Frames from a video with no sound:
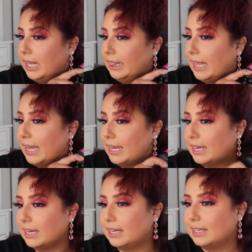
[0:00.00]

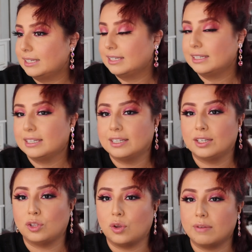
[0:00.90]
Like,
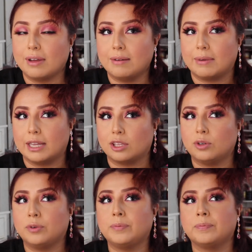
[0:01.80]
yo iba al
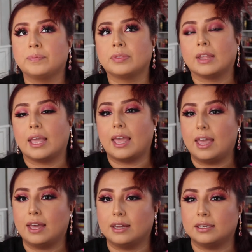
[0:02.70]
baño
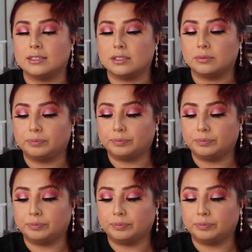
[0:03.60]
and